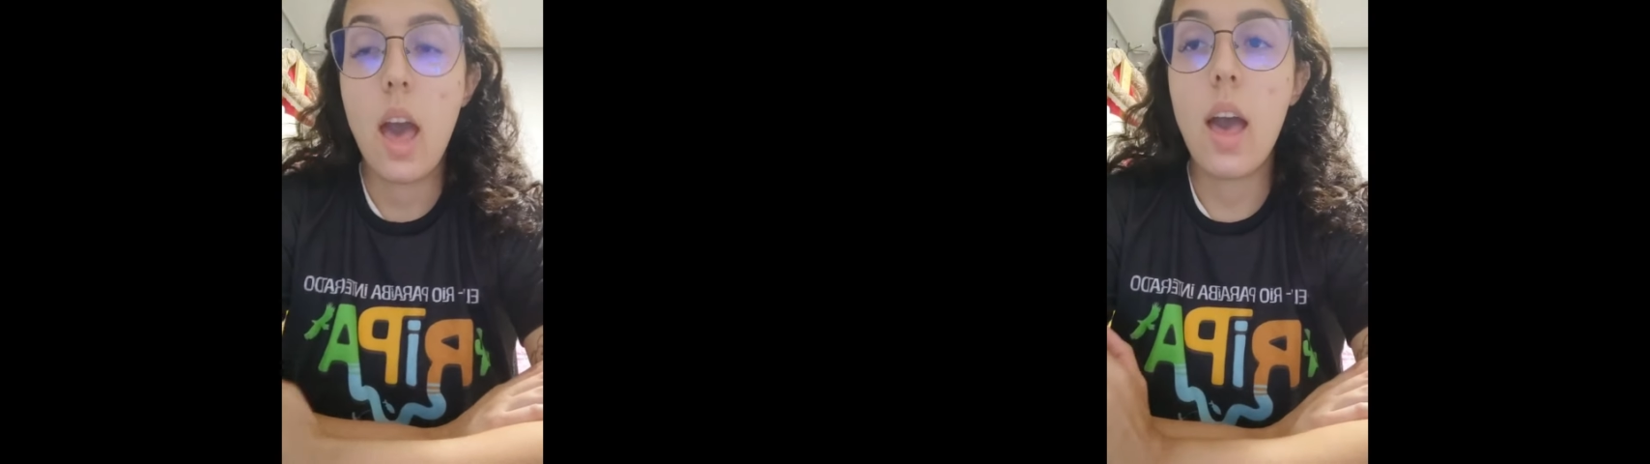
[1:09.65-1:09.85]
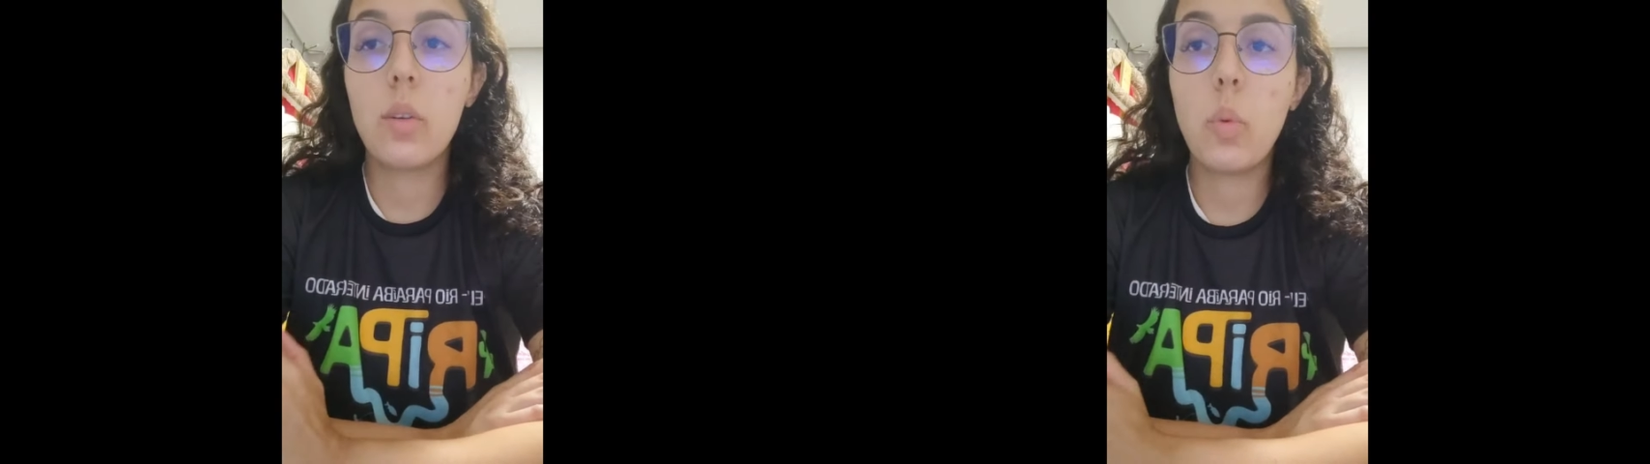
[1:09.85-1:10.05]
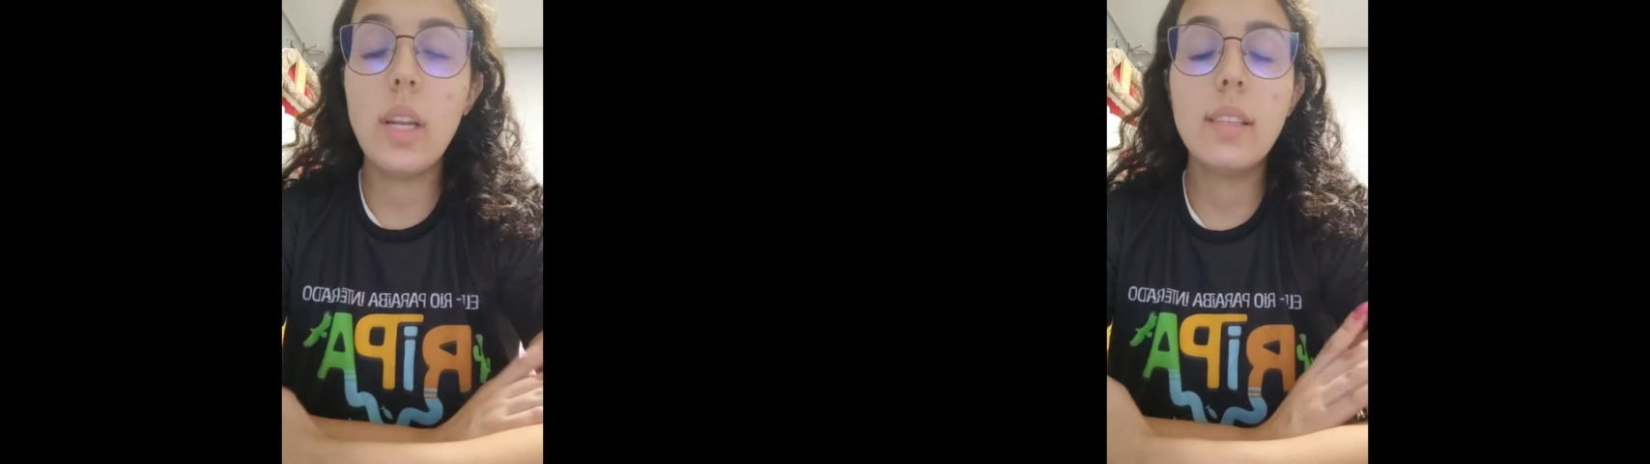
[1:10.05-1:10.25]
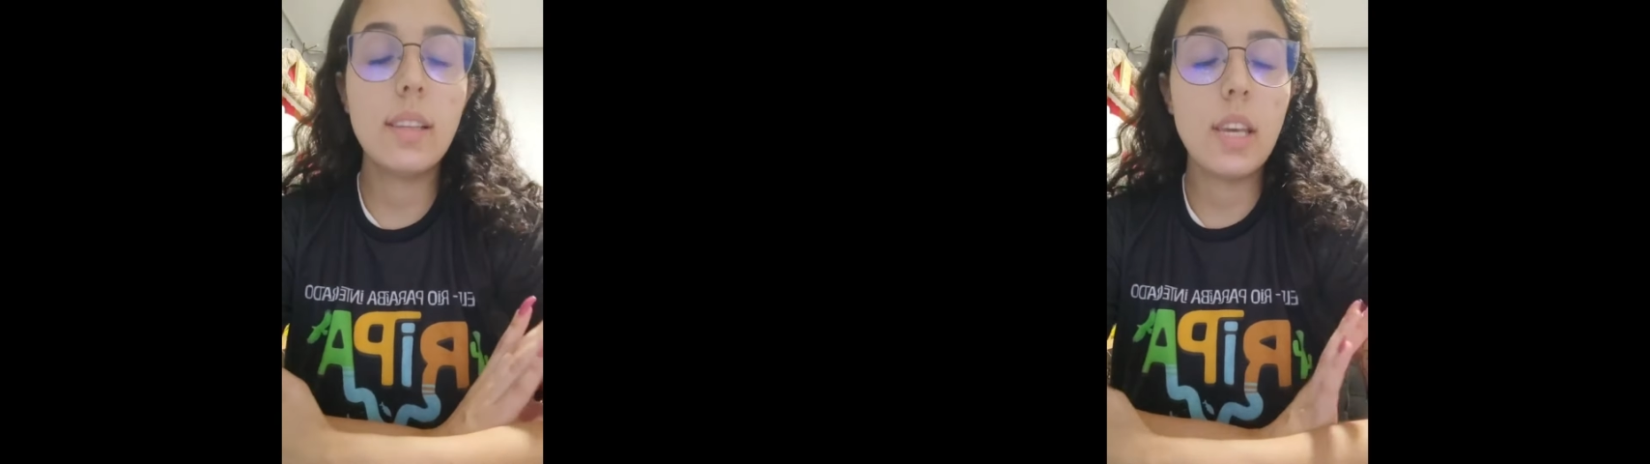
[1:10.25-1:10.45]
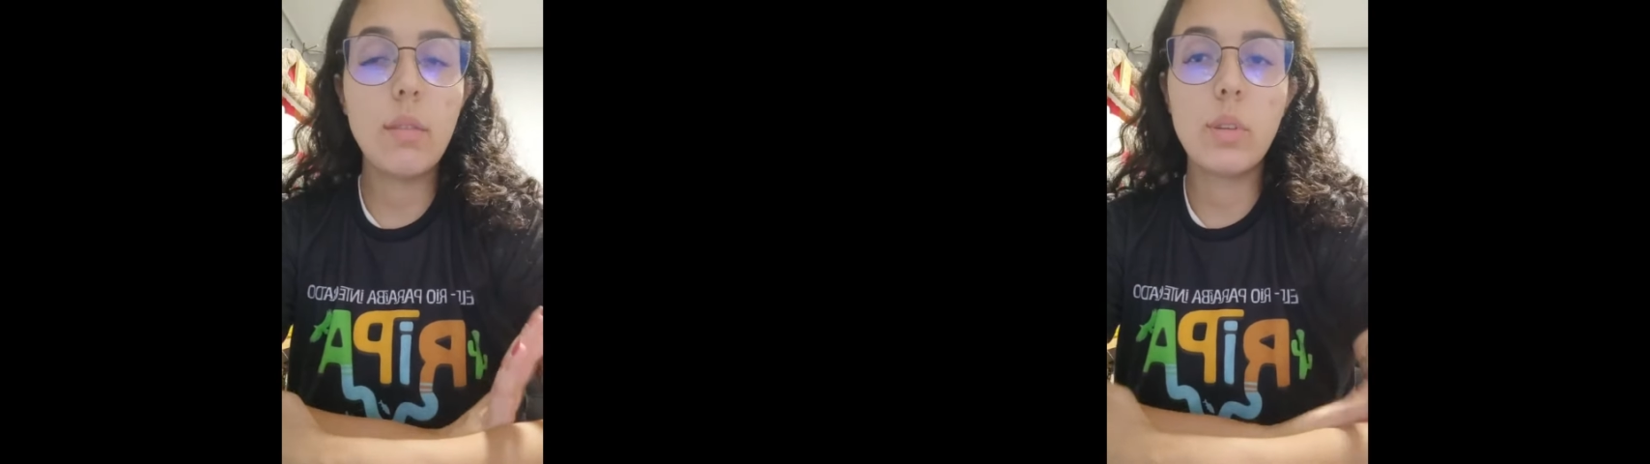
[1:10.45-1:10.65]
a
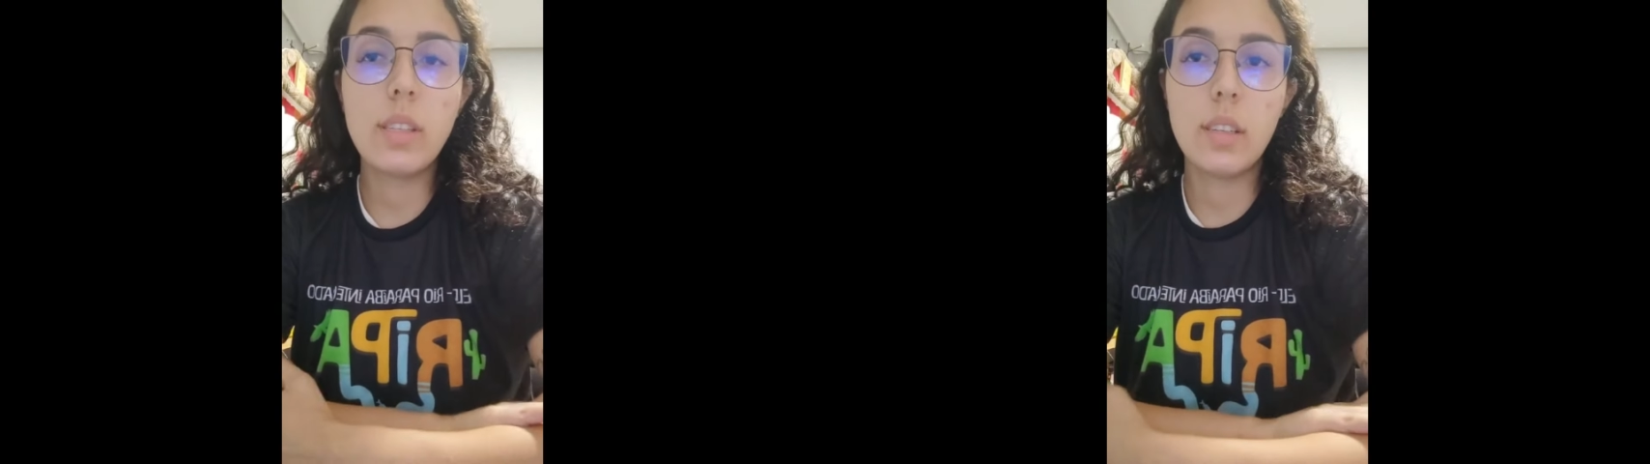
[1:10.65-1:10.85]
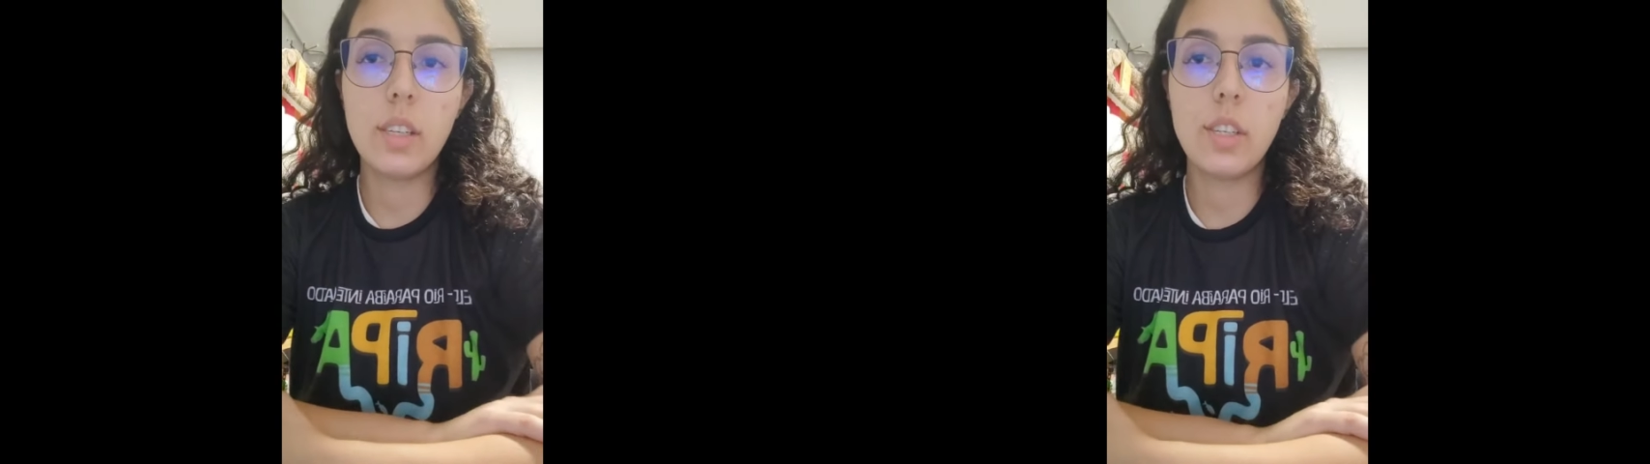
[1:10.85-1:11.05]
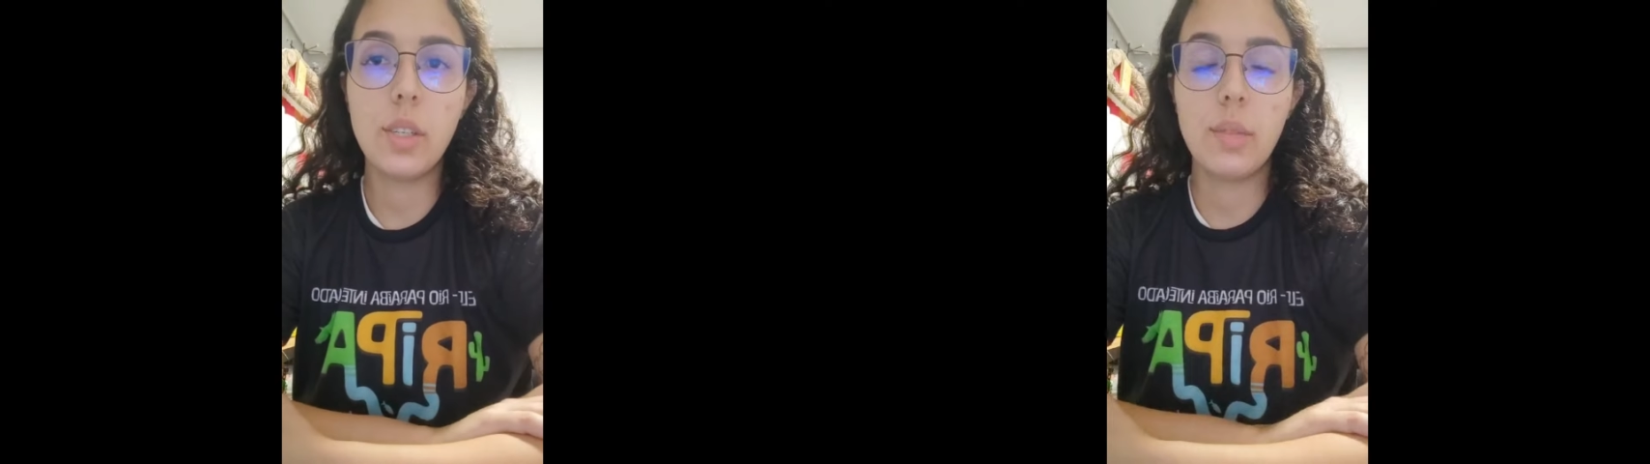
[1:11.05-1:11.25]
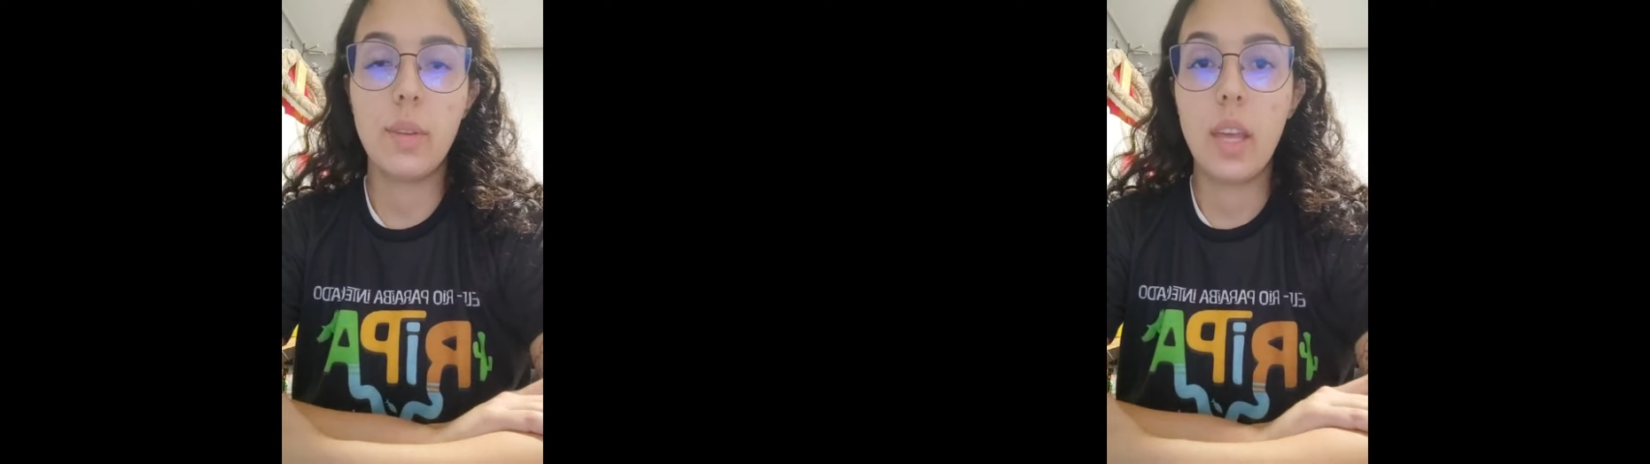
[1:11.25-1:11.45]
qualitative research